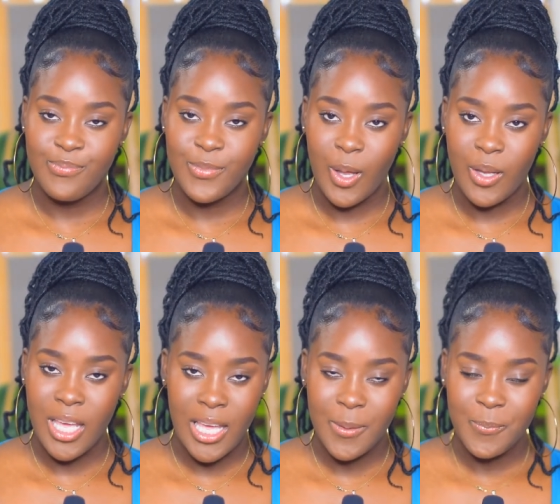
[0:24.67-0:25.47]

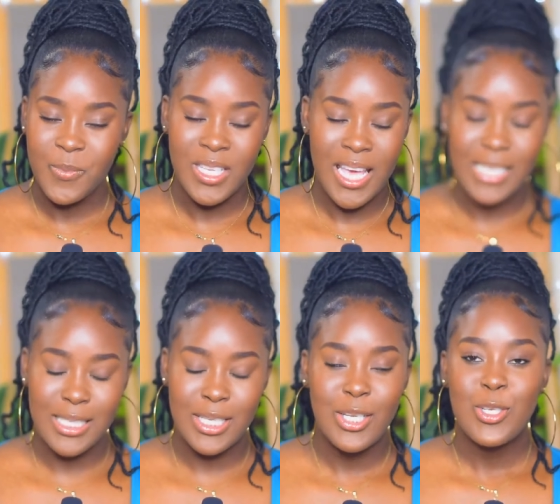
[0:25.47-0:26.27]
okay
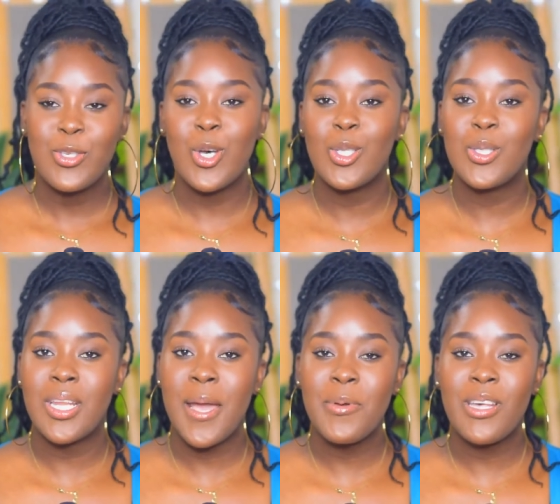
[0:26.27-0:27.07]
yes so
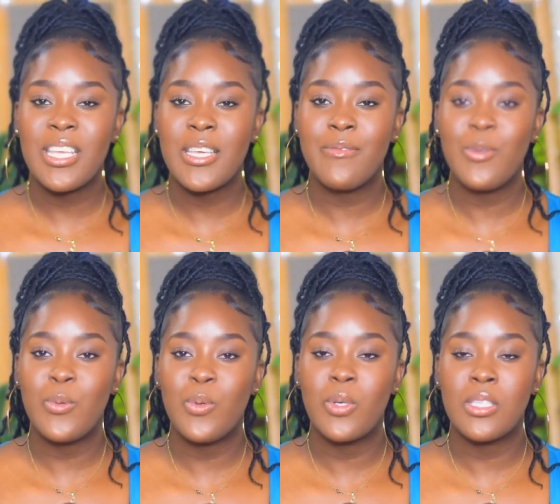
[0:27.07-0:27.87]
today i'm going to give
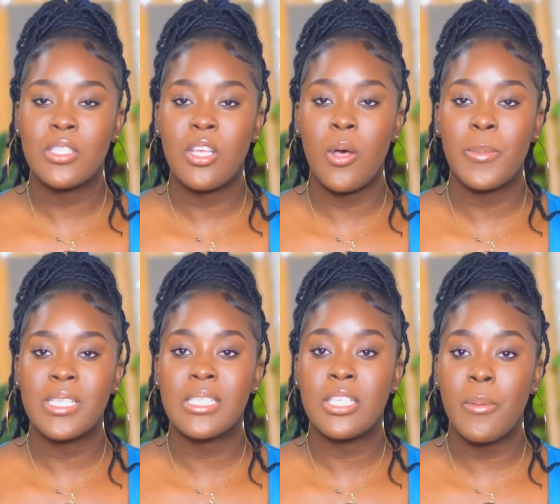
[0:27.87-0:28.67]
you some
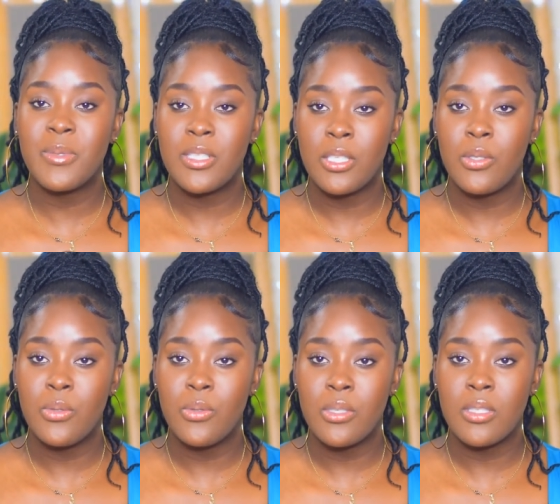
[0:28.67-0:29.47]

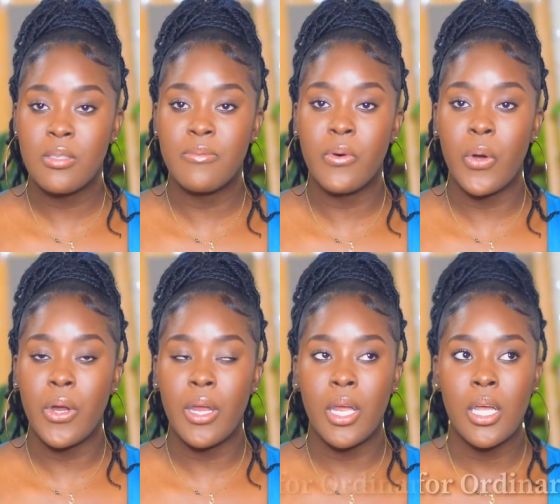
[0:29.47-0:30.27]
substitutes
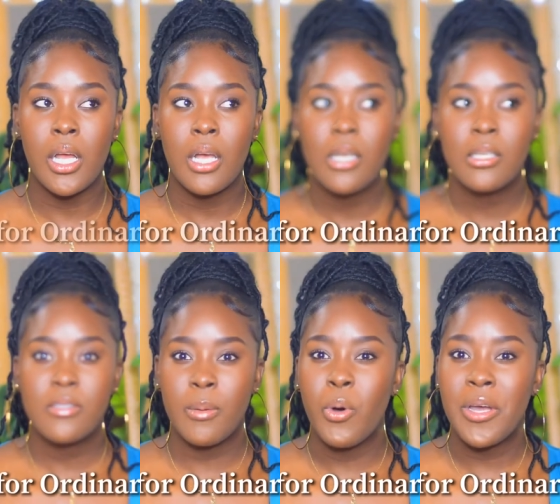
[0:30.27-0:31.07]
for
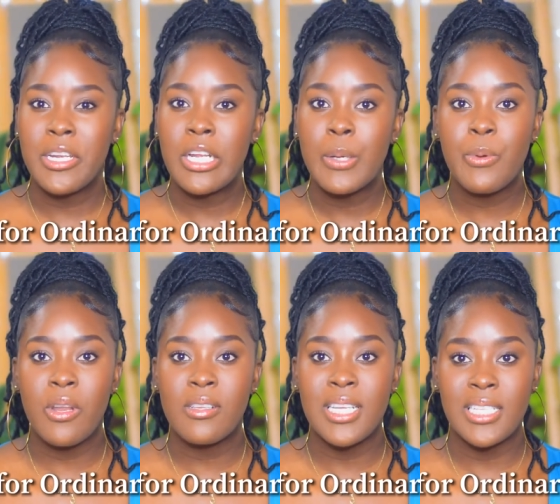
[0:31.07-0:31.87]
some ordinary
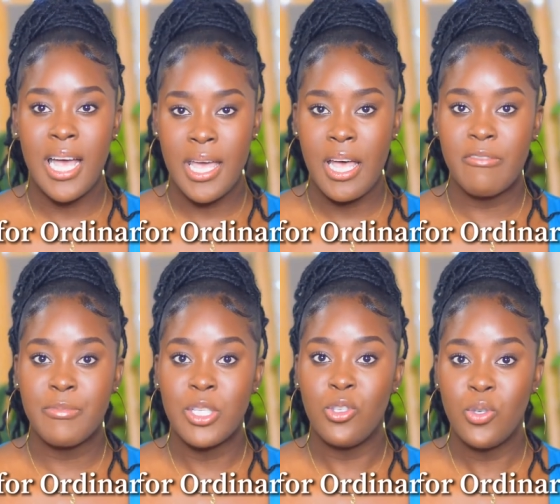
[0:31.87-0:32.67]
products that i have
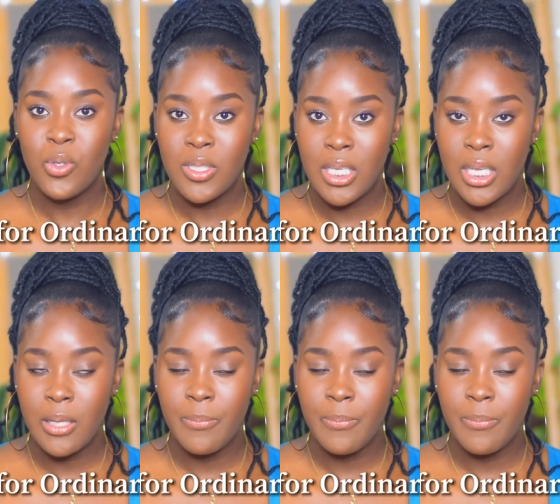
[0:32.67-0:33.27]
been using